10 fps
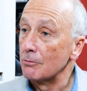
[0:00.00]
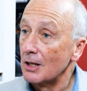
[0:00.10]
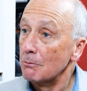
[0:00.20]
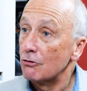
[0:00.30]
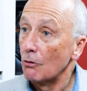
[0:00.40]

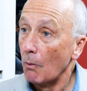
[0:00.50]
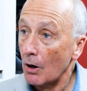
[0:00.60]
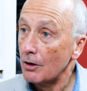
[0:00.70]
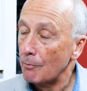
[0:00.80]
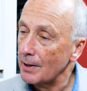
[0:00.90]
seems to
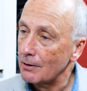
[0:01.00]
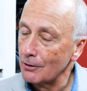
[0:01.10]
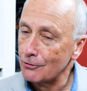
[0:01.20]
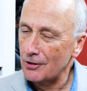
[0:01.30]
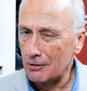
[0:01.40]
work,
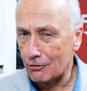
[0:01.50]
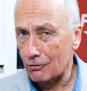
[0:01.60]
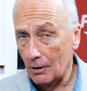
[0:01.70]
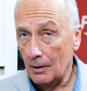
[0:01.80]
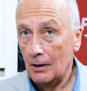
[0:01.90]
because
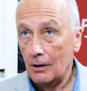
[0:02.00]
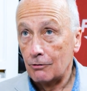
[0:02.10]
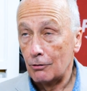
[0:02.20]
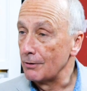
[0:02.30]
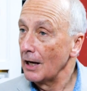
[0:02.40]
since
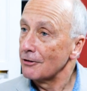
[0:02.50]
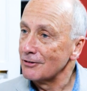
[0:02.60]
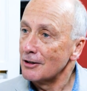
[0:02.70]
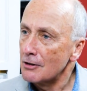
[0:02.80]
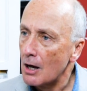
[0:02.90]

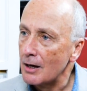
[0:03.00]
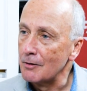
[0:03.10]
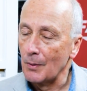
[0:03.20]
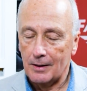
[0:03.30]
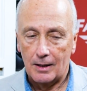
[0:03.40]

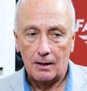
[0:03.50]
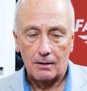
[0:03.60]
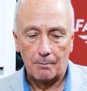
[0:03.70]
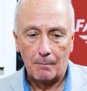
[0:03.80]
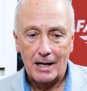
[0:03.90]
2009, when the
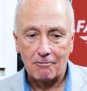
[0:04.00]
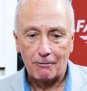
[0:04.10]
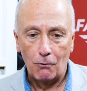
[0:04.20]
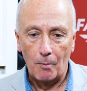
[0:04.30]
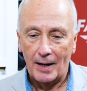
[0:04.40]
main
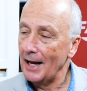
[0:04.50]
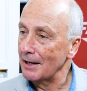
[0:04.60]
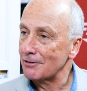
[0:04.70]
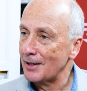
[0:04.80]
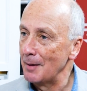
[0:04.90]
Reforming
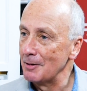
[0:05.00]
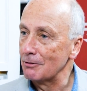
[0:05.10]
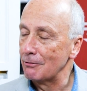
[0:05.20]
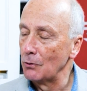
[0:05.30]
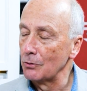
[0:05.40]
Act came
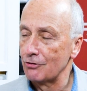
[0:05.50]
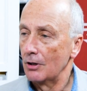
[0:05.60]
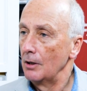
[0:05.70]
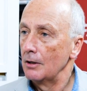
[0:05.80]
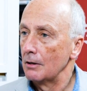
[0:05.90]
into force,
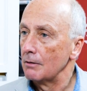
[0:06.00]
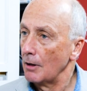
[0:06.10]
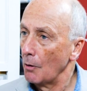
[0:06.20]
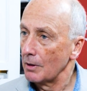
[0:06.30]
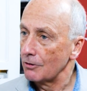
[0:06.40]

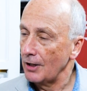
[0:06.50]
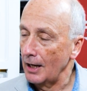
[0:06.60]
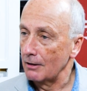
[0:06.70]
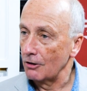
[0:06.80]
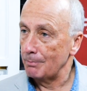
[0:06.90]
no one has
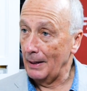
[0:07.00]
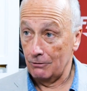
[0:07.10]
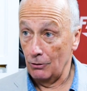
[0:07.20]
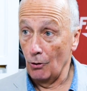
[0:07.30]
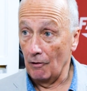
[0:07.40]
taken us back
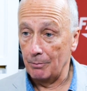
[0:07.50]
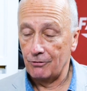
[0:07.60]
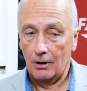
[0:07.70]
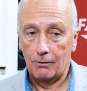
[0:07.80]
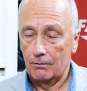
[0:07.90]
to Europe.
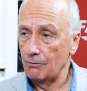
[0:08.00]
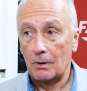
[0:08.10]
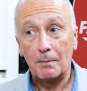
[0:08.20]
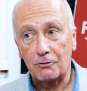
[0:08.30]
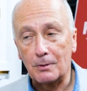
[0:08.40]
So
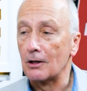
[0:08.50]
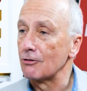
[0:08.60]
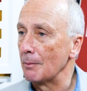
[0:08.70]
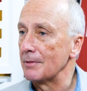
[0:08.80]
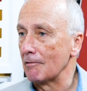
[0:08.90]
we must be doing
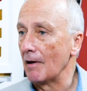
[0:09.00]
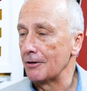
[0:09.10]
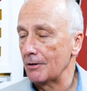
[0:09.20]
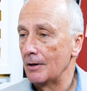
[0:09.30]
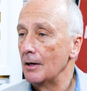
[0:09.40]
something
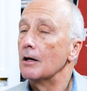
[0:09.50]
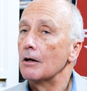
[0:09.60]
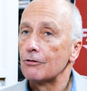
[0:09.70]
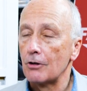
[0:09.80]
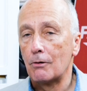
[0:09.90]
right.
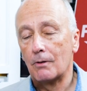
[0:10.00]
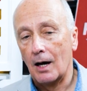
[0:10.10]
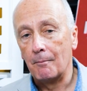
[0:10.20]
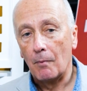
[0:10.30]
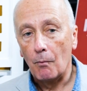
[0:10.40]

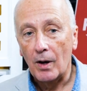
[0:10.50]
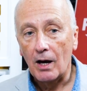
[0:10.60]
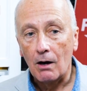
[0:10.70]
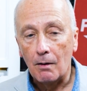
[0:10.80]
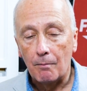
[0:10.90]
So we
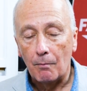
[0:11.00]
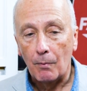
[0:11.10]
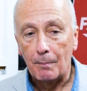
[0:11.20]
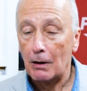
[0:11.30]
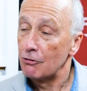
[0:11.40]

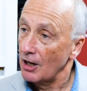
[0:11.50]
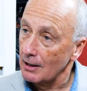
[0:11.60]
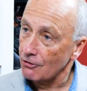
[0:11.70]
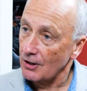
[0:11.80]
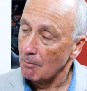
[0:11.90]
both share
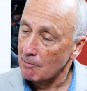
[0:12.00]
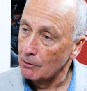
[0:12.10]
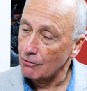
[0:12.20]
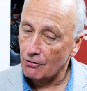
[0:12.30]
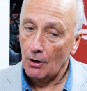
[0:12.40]
the same
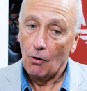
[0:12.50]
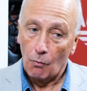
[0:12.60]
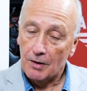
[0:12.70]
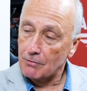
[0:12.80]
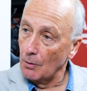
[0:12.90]
roots.
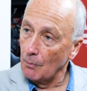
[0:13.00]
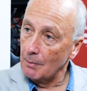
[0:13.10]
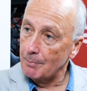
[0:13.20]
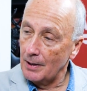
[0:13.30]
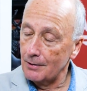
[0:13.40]
We've gone
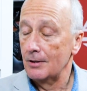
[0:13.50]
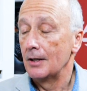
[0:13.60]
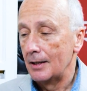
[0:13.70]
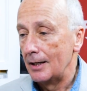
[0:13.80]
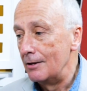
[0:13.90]
one path.
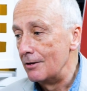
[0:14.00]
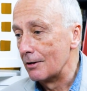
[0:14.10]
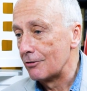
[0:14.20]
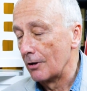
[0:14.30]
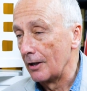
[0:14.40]

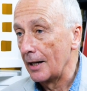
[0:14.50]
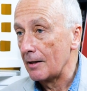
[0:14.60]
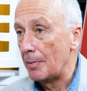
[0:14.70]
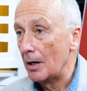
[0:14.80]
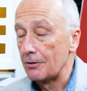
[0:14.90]
India's on
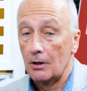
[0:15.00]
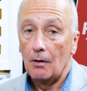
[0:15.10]
another path.